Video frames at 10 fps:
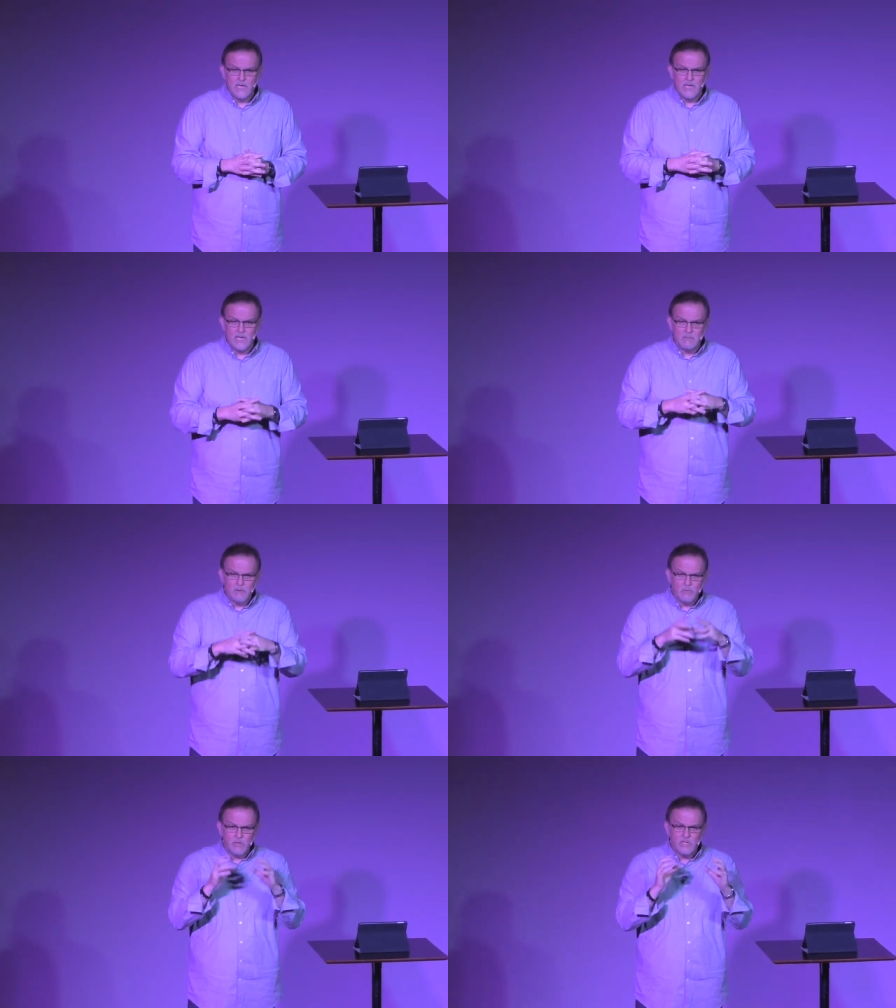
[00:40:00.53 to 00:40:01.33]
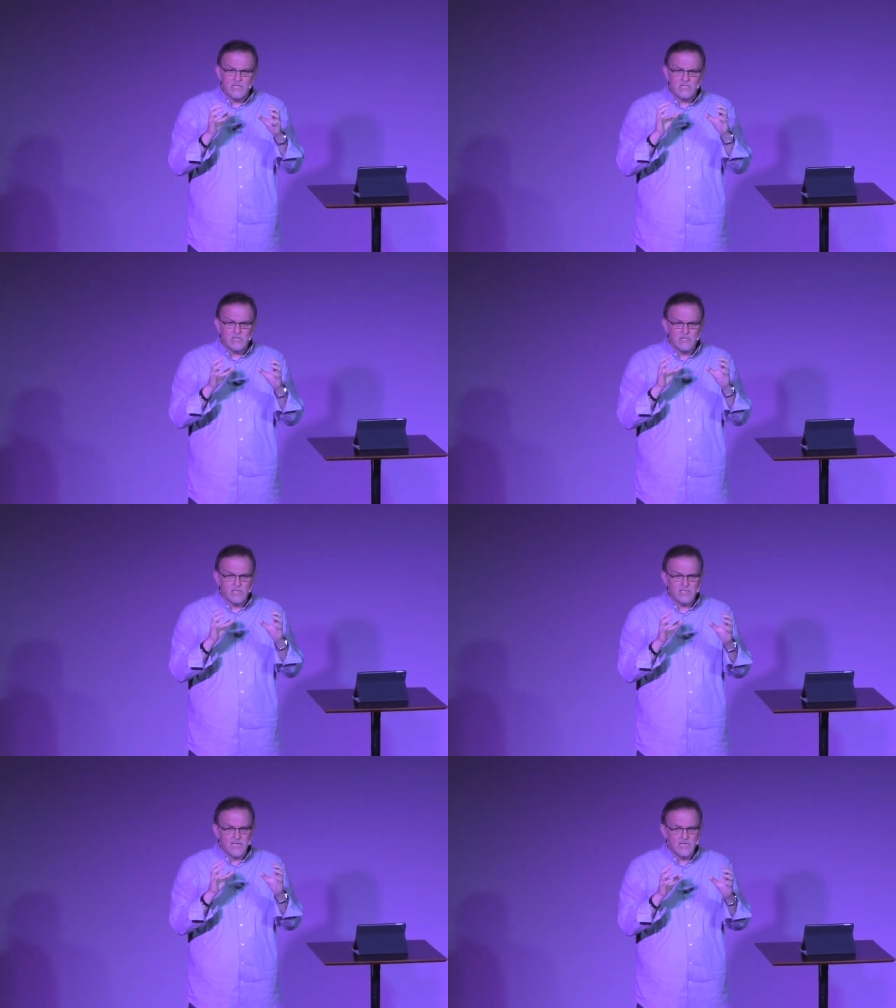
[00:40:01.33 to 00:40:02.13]
and, and it'd been real easy to
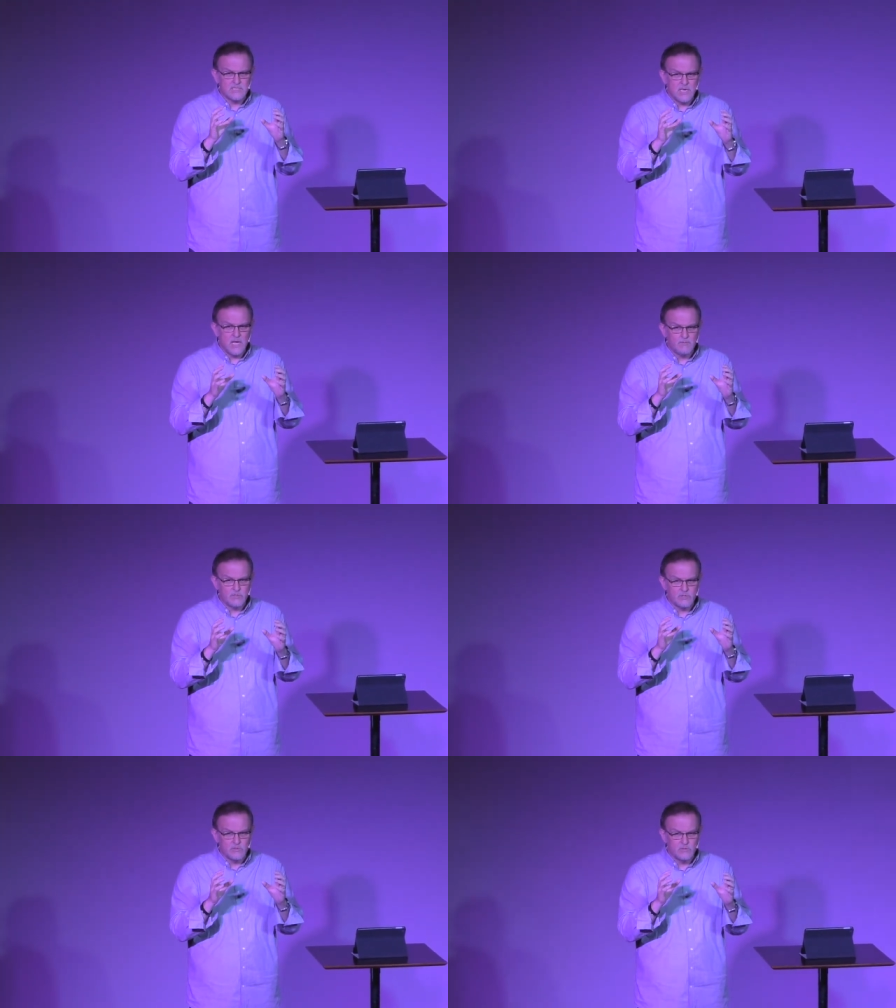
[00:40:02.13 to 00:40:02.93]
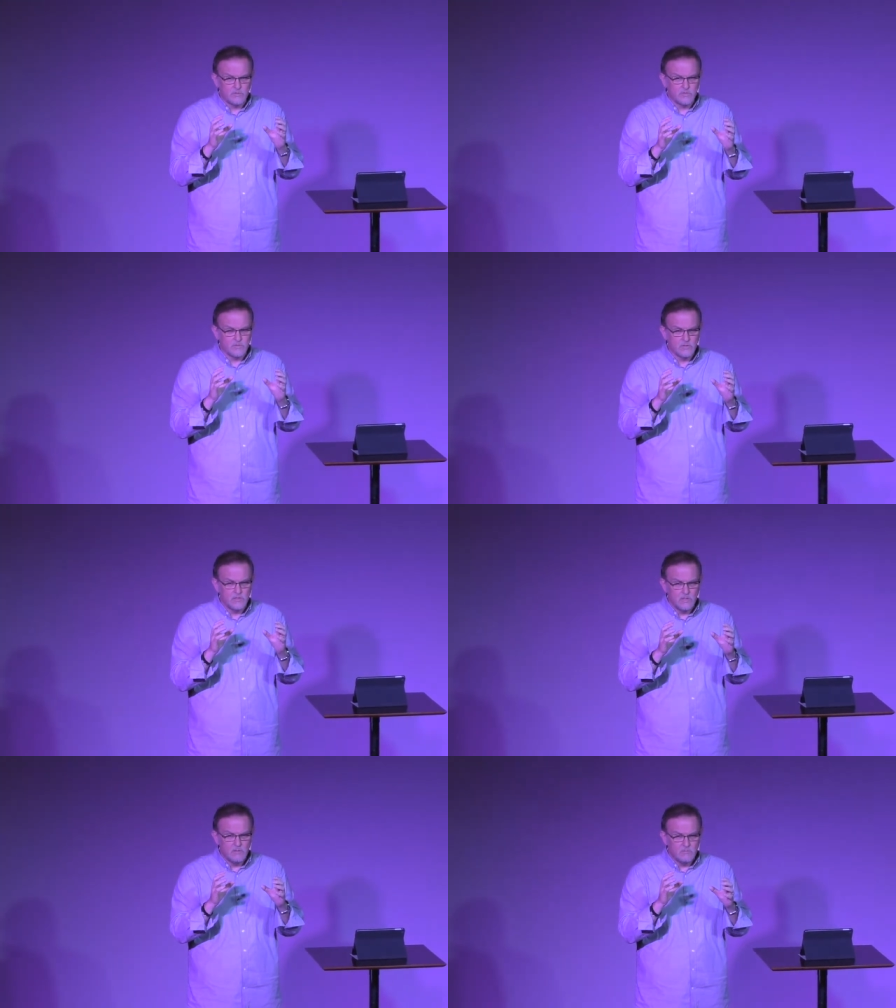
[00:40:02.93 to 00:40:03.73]
look at that as an obstacle.
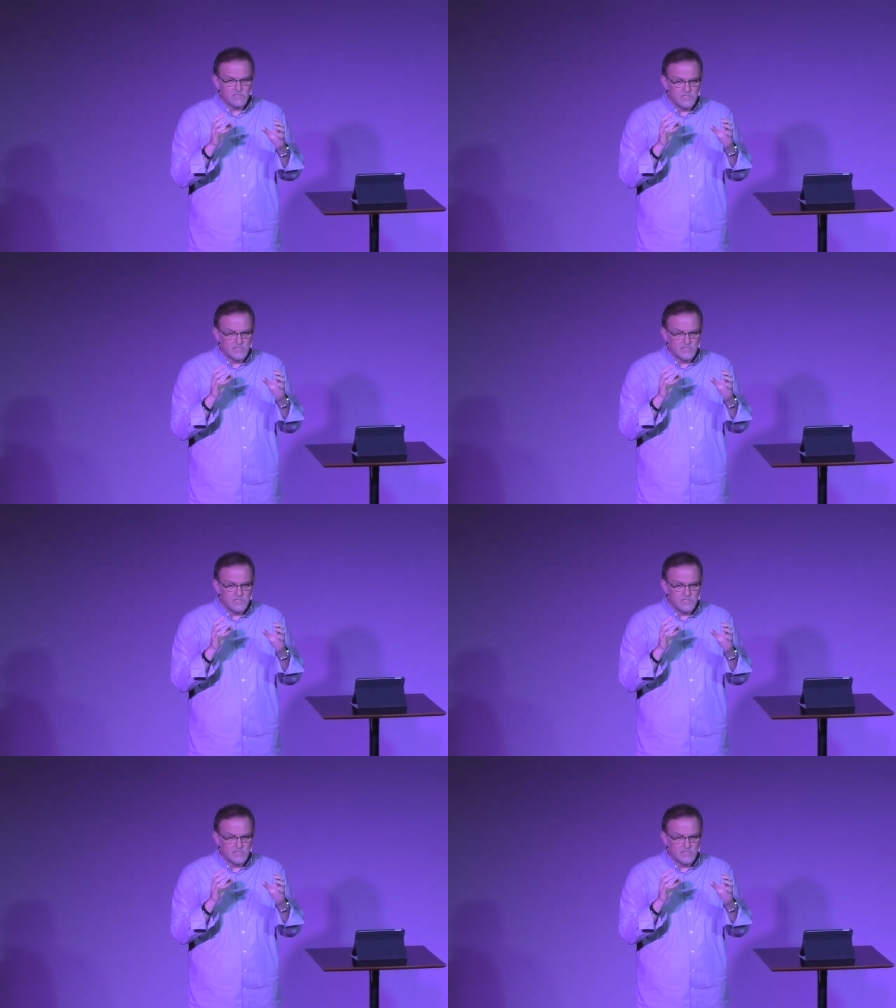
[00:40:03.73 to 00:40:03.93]
But